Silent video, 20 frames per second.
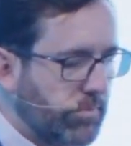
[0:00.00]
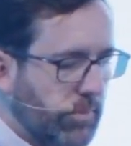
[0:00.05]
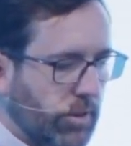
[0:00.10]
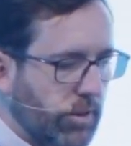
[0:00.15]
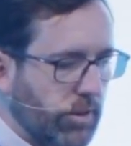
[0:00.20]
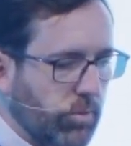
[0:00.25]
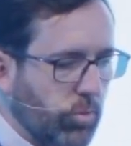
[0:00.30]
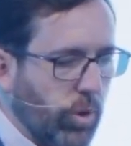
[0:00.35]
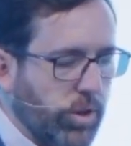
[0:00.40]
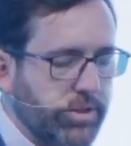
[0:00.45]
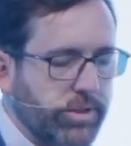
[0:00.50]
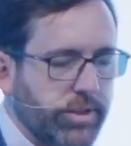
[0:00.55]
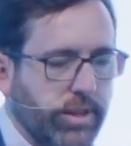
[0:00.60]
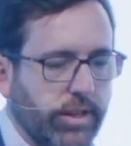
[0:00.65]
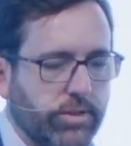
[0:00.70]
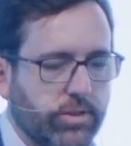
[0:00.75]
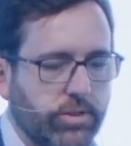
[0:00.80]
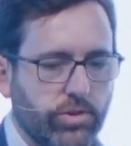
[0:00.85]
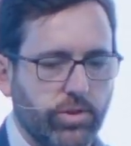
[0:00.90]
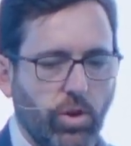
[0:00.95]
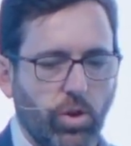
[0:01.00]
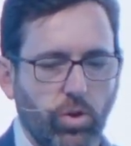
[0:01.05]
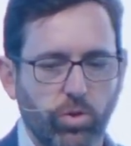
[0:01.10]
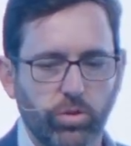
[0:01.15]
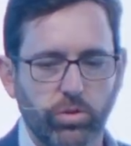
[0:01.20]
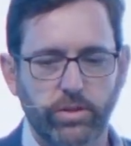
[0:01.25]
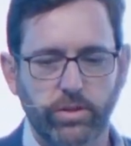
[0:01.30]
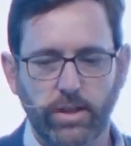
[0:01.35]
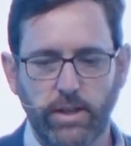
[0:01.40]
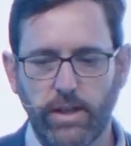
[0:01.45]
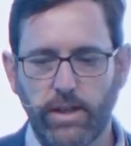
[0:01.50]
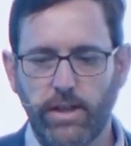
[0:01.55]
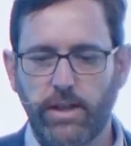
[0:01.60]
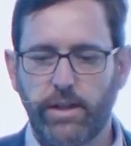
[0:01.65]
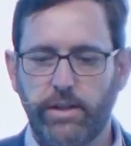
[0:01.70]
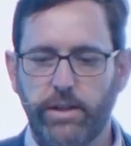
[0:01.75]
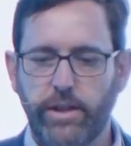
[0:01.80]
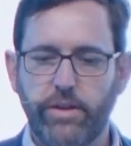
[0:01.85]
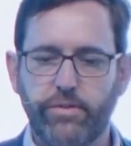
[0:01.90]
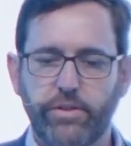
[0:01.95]
Once it gets sold,
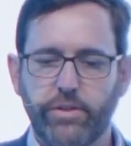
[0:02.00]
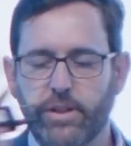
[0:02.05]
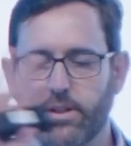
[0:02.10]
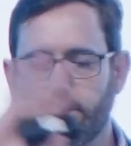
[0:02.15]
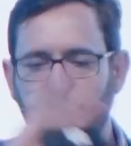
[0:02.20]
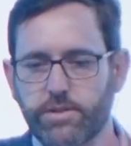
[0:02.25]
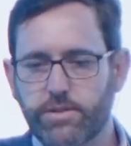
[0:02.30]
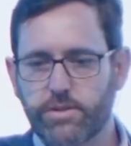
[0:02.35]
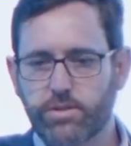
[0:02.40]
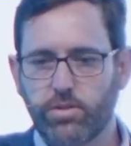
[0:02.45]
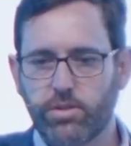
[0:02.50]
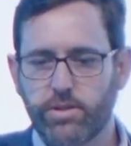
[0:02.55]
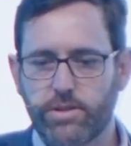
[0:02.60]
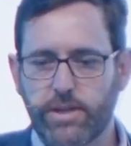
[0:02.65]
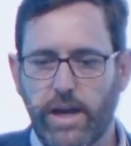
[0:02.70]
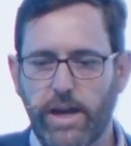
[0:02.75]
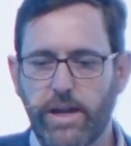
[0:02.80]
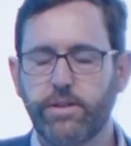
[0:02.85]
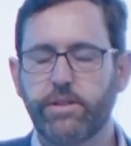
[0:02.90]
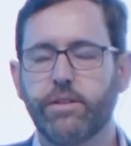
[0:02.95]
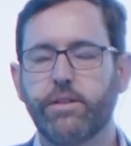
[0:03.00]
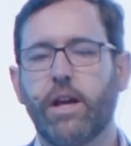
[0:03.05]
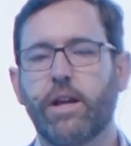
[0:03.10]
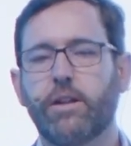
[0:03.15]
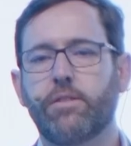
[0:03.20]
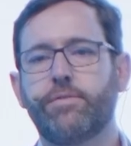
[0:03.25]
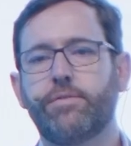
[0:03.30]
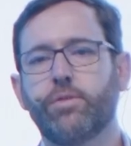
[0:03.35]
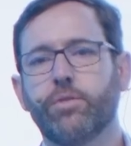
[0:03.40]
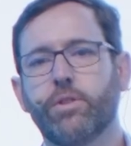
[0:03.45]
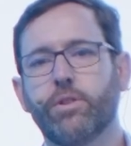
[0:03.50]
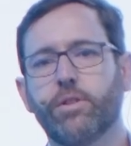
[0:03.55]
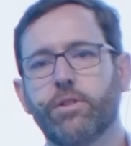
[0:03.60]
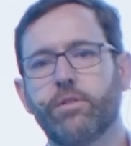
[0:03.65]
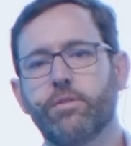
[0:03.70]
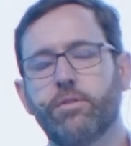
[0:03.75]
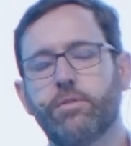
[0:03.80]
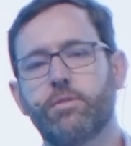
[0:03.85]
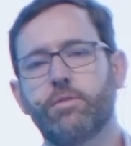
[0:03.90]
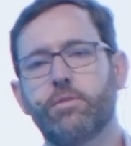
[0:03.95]
everything is contained in that for
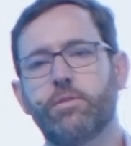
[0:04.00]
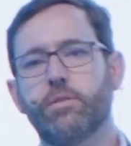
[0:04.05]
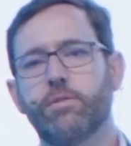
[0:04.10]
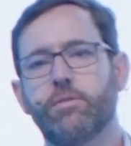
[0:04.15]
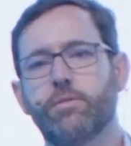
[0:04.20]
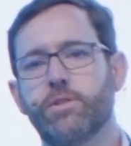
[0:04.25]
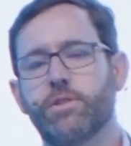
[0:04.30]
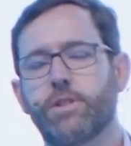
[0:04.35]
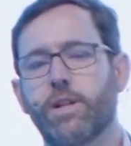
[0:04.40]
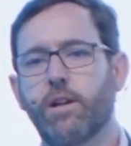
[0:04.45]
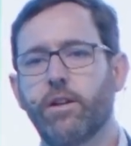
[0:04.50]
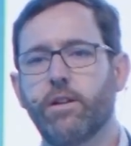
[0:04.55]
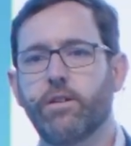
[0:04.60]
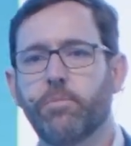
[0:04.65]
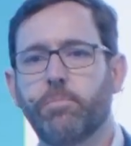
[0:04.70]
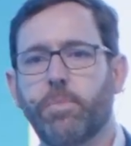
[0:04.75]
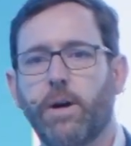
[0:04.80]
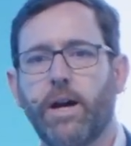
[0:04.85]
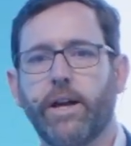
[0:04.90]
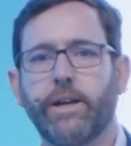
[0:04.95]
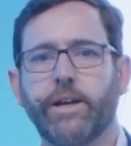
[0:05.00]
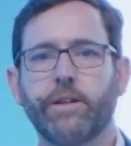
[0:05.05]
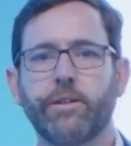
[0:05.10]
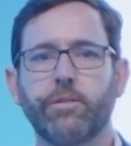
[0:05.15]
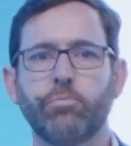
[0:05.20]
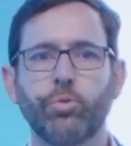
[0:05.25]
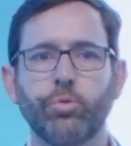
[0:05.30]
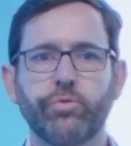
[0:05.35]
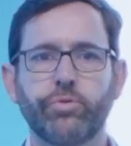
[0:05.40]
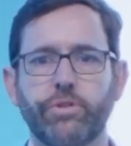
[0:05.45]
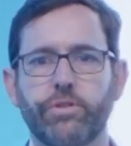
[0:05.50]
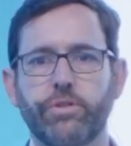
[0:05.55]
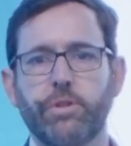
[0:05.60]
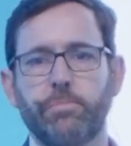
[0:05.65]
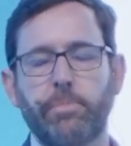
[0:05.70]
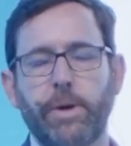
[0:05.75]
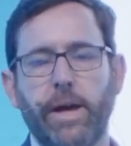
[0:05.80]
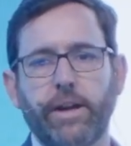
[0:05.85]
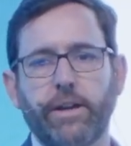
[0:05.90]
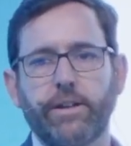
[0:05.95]
the seller, the buyer, and moves to the
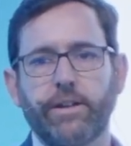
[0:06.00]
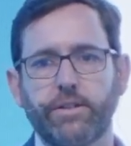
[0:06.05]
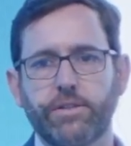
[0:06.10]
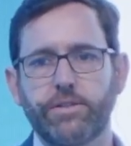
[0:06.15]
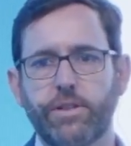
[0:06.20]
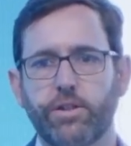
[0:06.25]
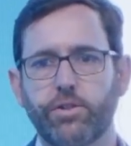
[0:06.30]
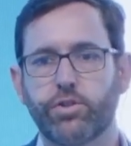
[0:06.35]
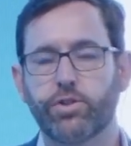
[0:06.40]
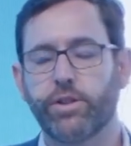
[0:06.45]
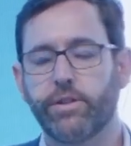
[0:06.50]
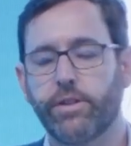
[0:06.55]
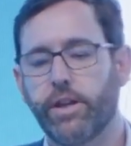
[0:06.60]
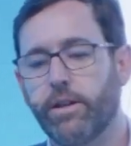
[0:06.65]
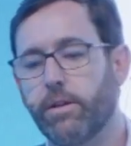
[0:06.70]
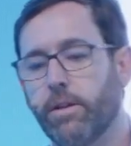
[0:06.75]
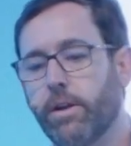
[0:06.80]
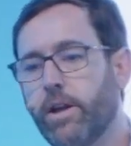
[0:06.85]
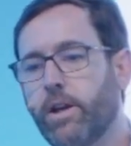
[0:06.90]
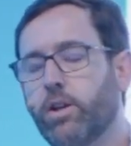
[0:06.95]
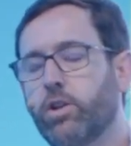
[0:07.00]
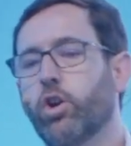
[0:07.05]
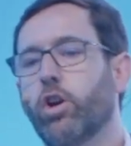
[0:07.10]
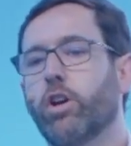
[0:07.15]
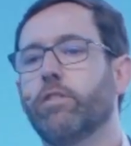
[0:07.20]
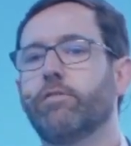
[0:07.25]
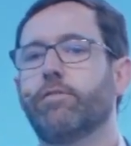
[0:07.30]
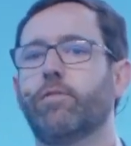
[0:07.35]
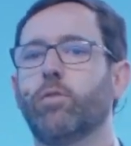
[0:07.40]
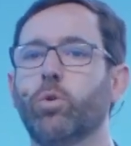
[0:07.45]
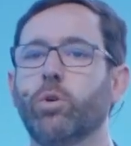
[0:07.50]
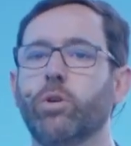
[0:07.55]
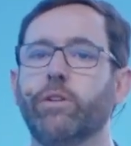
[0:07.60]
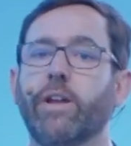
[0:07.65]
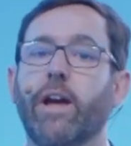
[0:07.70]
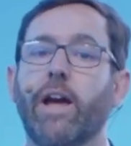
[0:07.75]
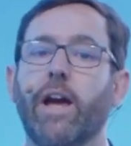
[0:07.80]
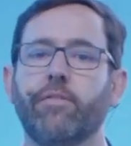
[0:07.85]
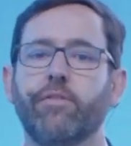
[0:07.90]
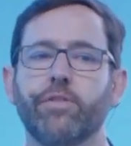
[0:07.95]
bank, etc. And then going forward,
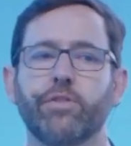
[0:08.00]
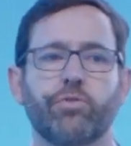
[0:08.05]
they have this